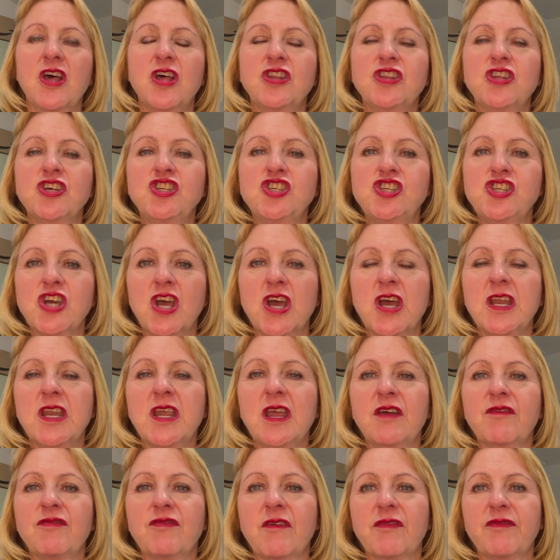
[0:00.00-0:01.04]
The
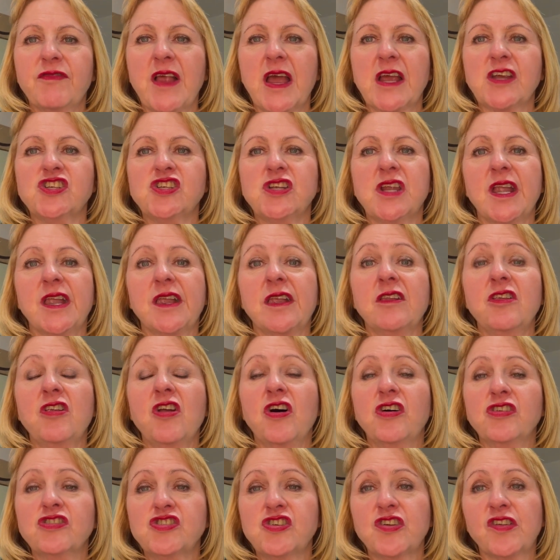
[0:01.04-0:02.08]
journey of reflection is
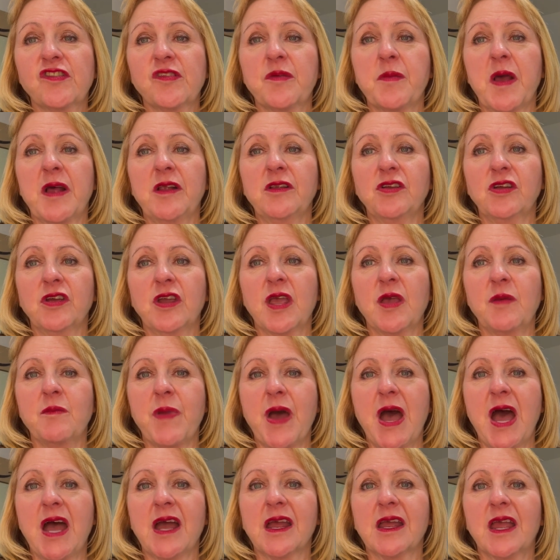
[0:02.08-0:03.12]
not just about looking
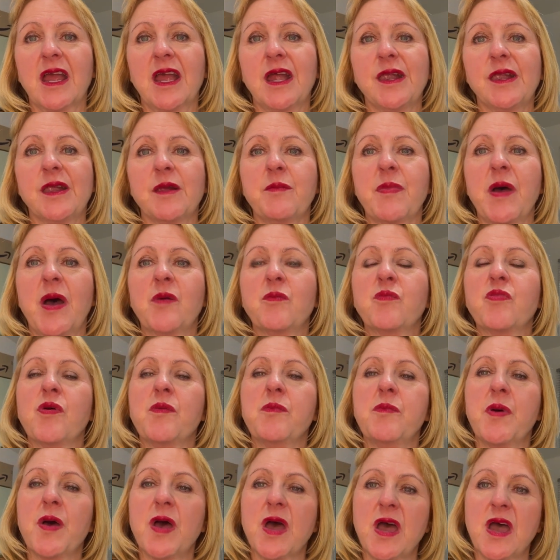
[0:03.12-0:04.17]
back, it's about
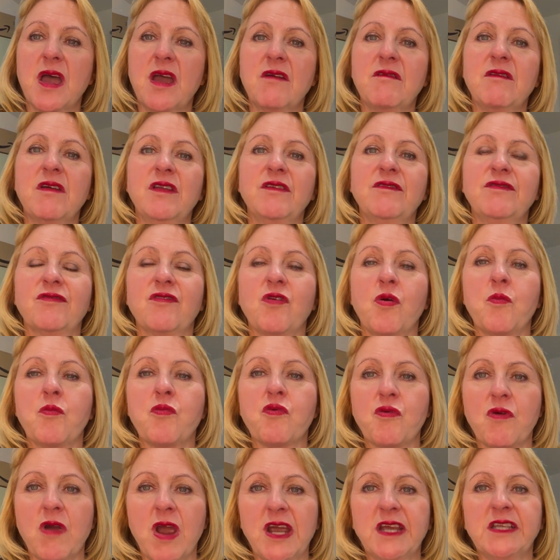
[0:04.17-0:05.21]
preparing for a
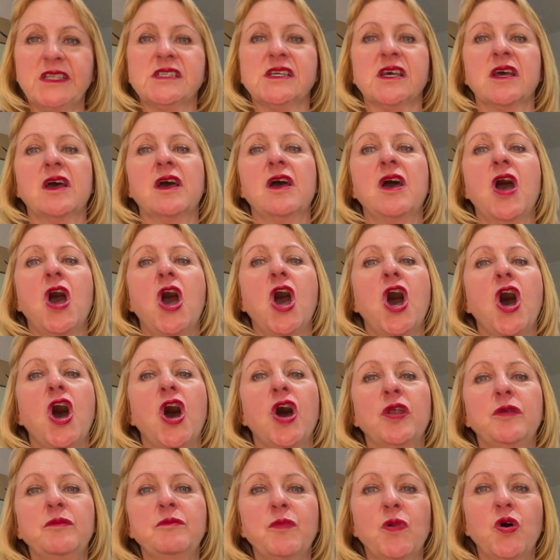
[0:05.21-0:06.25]
brighter
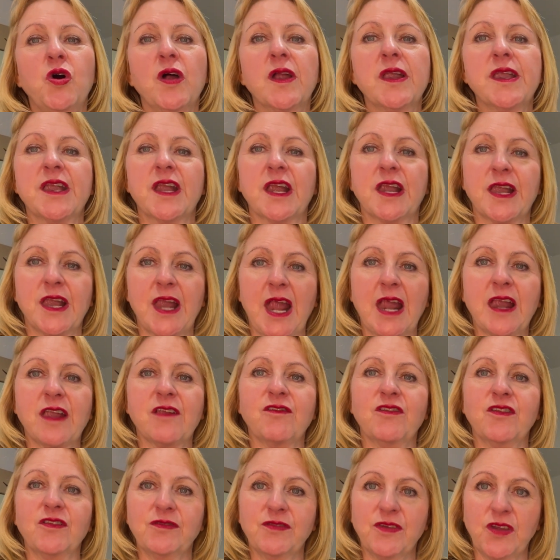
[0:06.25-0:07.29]
and more
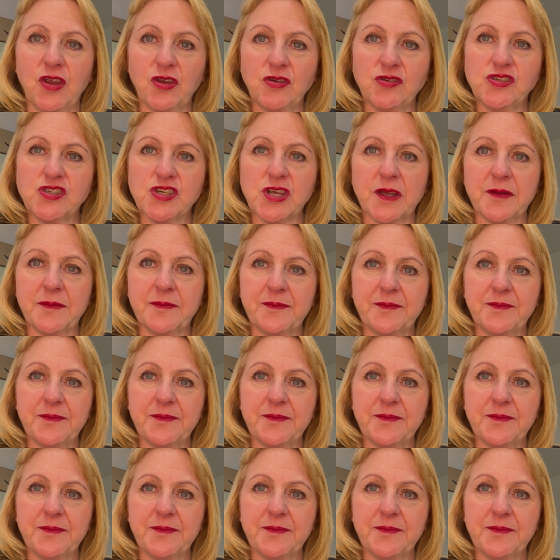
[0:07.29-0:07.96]
successful future.